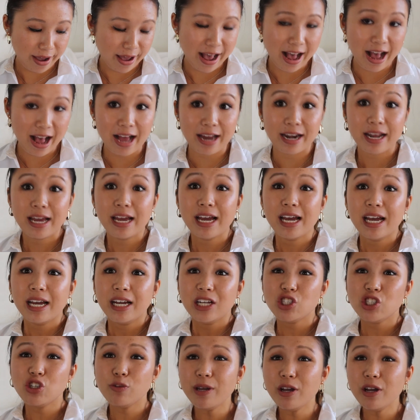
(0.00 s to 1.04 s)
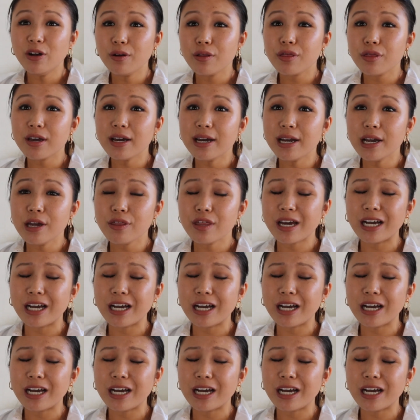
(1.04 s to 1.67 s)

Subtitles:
And to be honest guys,